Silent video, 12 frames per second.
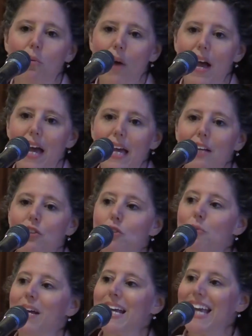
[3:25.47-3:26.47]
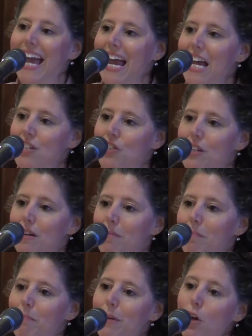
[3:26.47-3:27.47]
a way to engage
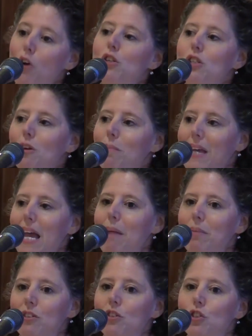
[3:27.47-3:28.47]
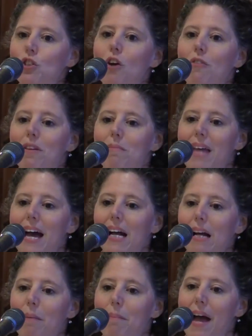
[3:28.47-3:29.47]
them, but also be able to show them
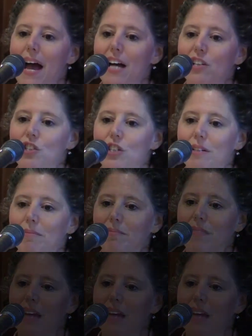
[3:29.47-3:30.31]
that compassion.